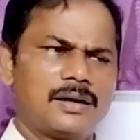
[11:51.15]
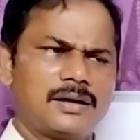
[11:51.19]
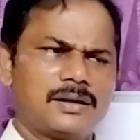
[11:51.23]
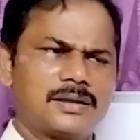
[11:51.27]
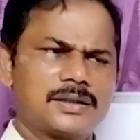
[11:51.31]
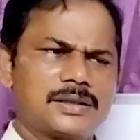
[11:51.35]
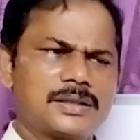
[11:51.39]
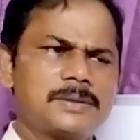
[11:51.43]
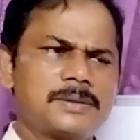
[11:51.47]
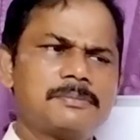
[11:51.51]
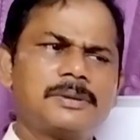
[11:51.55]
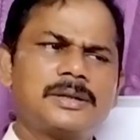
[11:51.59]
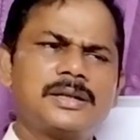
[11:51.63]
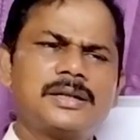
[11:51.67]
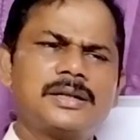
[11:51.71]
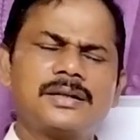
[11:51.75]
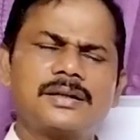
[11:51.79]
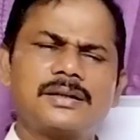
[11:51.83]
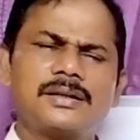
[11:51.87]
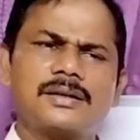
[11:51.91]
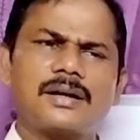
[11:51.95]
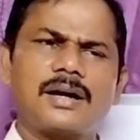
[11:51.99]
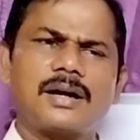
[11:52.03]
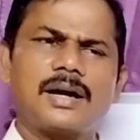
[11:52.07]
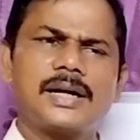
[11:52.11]

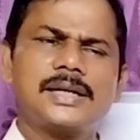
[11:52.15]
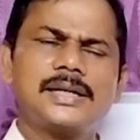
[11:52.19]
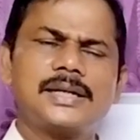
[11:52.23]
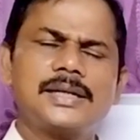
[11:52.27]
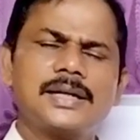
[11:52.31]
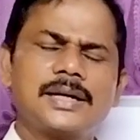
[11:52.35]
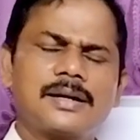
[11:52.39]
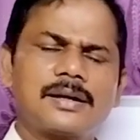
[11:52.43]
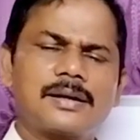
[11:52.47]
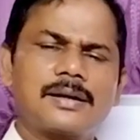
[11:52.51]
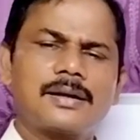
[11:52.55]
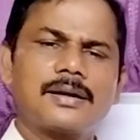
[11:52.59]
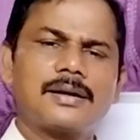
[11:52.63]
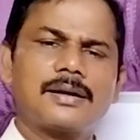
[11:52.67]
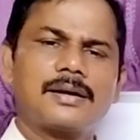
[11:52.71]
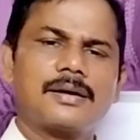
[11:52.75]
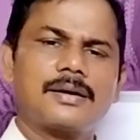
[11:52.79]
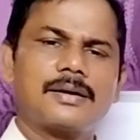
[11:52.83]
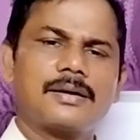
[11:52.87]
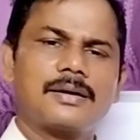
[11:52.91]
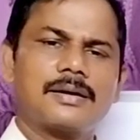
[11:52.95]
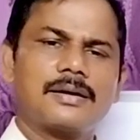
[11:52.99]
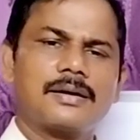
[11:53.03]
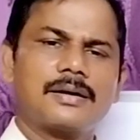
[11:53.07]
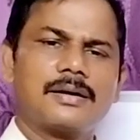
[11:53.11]
Simply here
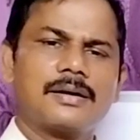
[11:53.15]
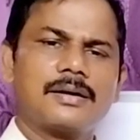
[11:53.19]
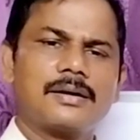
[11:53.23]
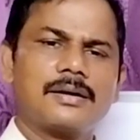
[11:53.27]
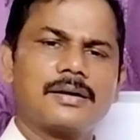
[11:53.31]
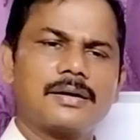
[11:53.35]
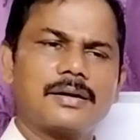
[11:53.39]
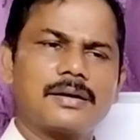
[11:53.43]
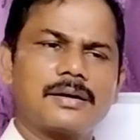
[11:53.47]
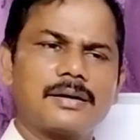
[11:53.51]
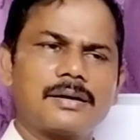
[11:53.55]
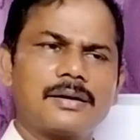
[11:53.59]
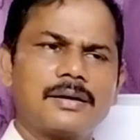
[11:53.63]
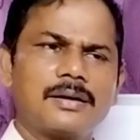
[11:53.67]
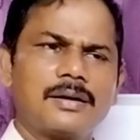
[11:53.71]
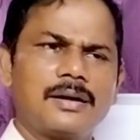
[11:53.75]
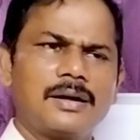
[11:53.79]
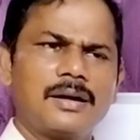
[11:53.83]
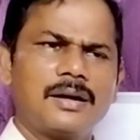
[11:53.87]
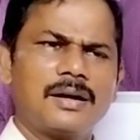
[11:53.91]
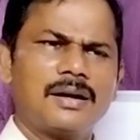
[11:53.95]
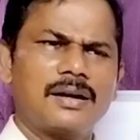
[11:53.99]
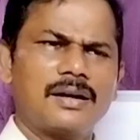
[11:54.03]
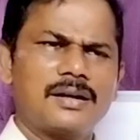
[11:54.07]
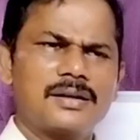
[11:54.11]

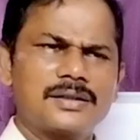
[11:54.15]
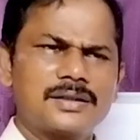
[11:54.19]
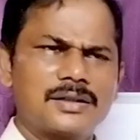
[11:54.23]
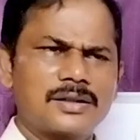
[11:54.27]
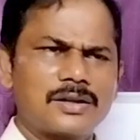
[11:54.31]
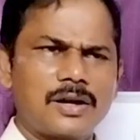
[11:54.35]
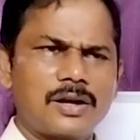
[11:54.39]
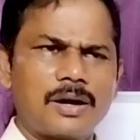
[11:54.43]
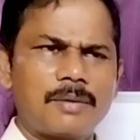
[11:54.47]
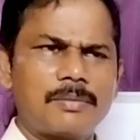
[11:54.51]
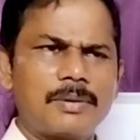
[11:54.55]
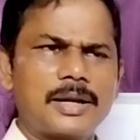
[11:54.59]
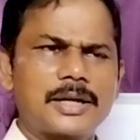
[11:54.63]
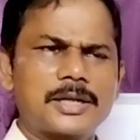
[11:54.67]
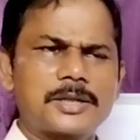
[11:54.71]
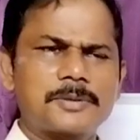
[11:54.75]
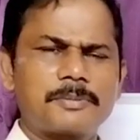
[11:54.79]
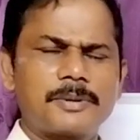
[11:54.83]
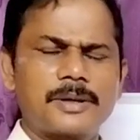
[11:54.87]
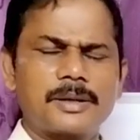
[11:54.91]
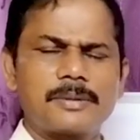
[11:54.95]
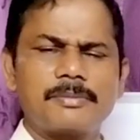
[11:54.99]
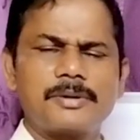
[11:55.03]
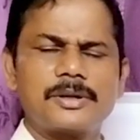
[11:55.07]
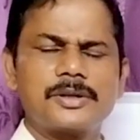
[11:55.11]
it's a normal
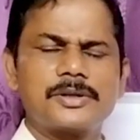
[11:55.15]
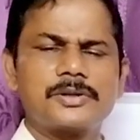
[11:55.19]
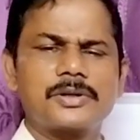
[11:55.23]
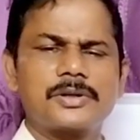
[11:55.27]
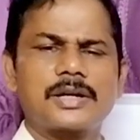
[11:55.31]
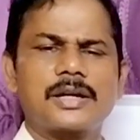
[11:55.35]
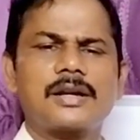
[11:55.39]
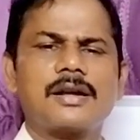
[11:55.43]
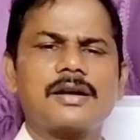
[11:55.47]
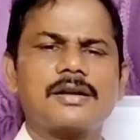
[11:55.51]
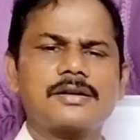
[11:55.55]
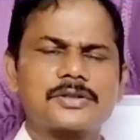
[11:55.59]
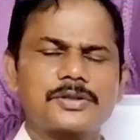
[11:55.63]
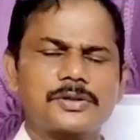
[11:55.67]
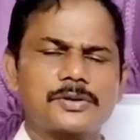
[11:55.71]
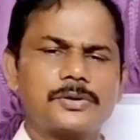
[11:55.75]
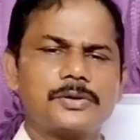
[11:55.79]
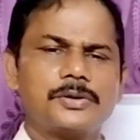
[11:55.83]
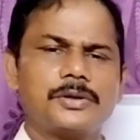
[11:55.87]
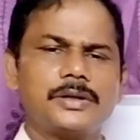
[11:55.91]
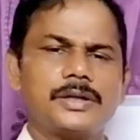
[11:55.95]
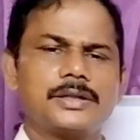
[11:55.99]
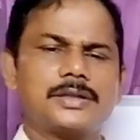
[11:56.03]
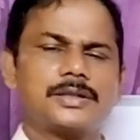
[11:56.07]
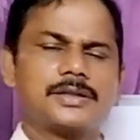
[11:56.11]
experiment. You can also do
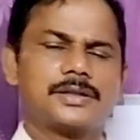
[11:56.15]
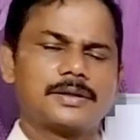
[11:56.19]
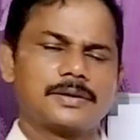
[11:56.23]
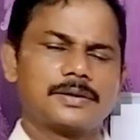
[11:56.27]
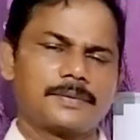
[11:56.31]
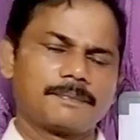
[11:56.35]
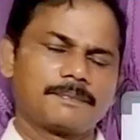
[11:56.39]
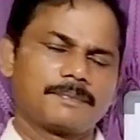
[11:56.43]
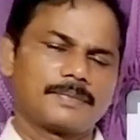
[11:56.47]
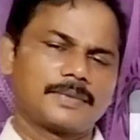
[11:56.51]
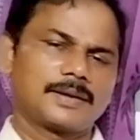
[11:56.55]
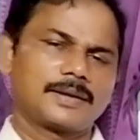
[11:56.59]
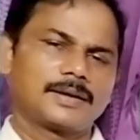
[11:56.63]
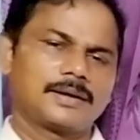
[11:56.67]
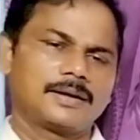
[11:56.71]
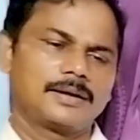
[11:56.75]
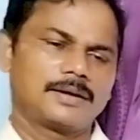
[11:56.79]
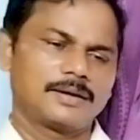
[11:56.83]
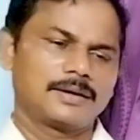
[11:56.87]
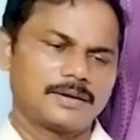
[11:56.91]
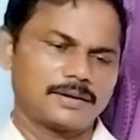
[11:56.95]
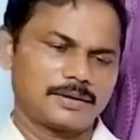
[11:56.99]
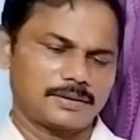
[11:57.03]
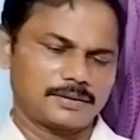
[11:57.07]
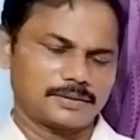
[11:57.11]
it.
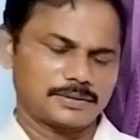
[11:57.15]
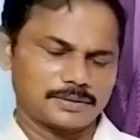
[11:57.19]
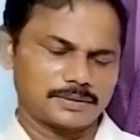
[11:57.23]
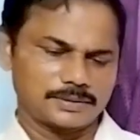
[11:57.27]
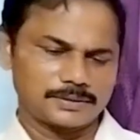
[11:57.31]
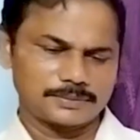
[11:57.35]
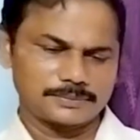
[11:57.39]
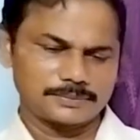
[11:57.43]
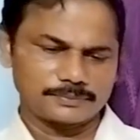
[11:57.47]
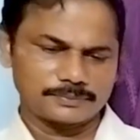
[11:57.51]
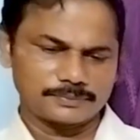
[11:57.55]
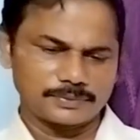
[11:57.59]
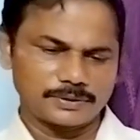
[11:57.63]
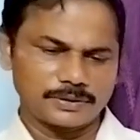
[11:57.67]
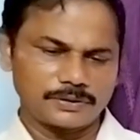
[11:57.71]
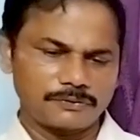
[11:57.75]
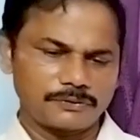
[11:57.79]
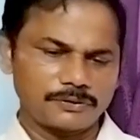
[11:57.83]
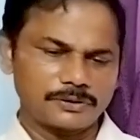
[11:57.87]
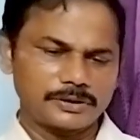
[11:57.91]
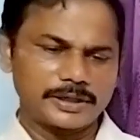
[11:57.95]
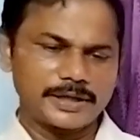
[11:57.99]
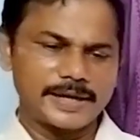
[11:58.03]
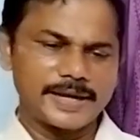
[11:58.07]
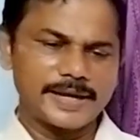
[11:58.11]
If
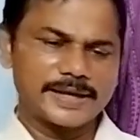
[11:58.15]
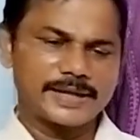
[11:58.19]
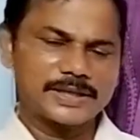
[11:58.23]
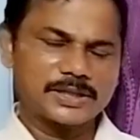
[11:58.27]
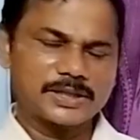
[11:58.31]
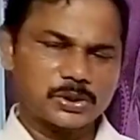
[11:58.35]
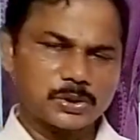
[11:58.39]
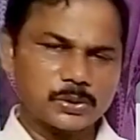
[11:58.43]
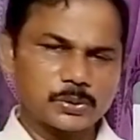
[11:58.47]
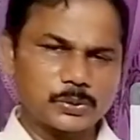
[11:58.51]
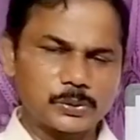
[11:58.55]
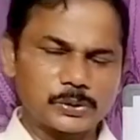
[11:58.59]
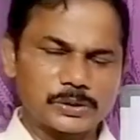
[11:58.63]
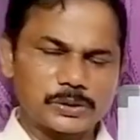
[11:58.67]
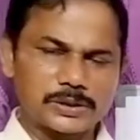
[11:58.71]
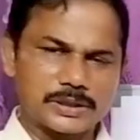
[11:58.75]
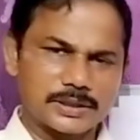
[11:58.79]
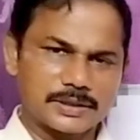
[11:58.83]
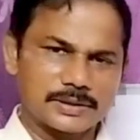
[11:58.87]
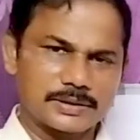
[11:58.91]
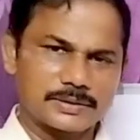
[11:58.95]
you take a suit